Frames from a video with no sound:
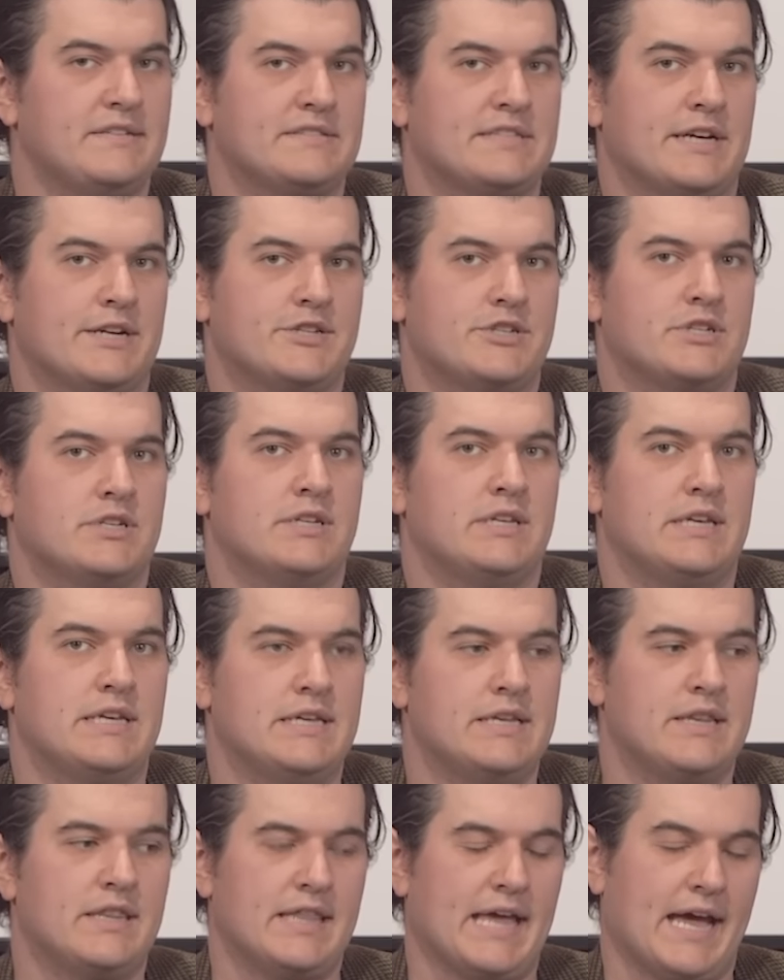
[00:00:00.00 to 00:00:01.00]
section
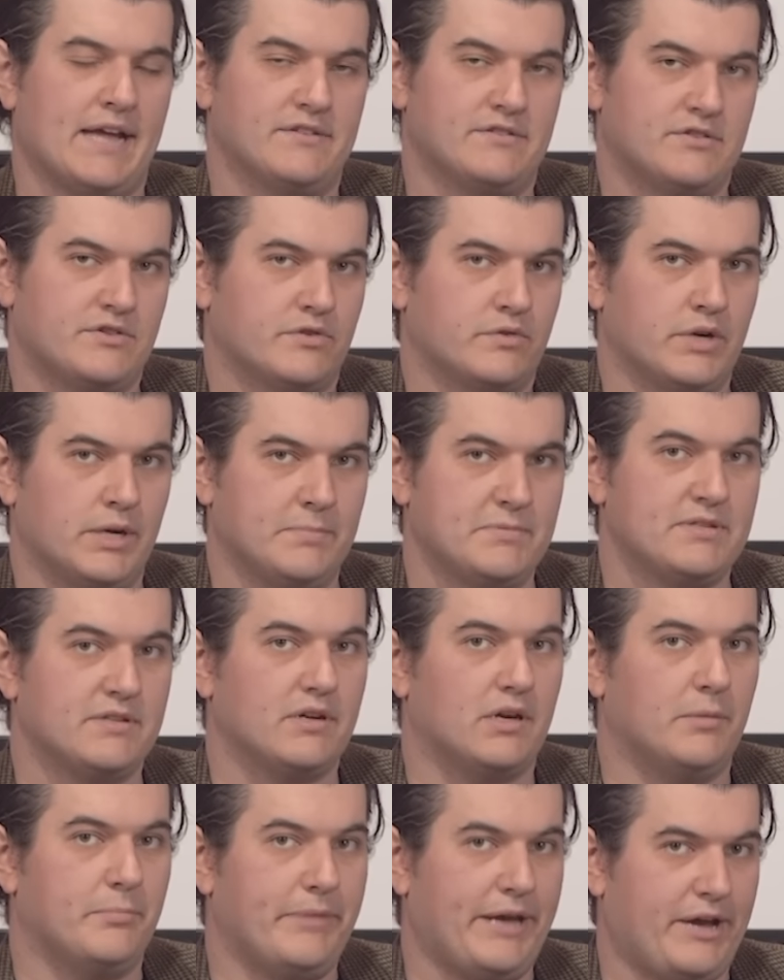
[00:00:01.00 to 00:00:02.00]
in that script
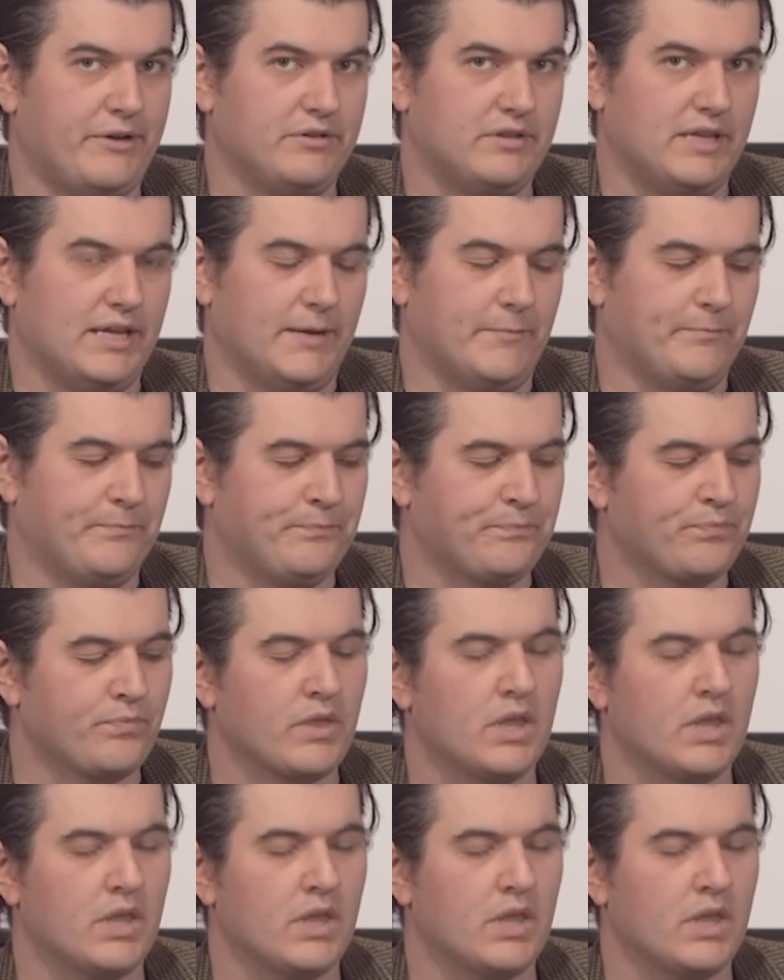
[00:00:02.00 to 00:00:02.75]
about them,